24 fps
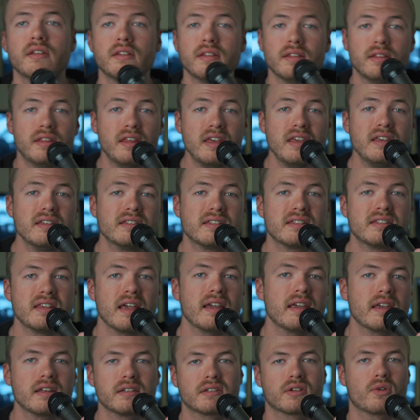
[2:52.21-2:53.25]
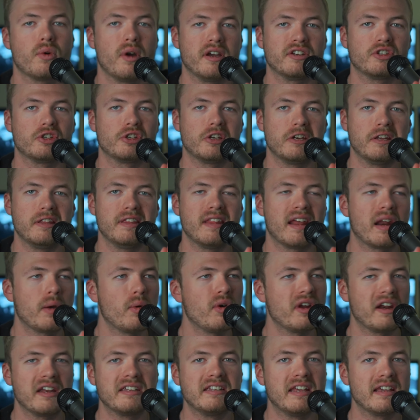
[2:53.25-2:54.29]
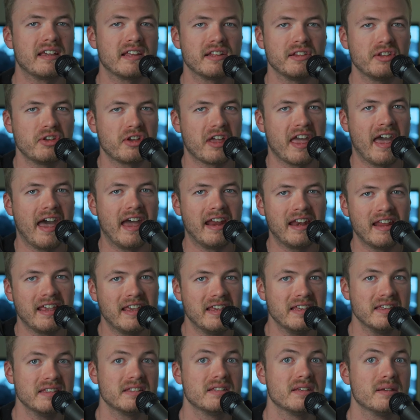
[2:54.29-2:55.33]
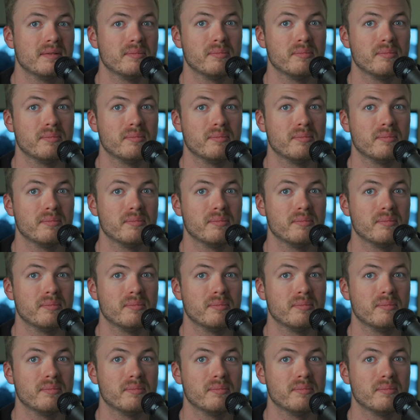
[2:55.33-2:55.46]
The second question that I want to take a look at is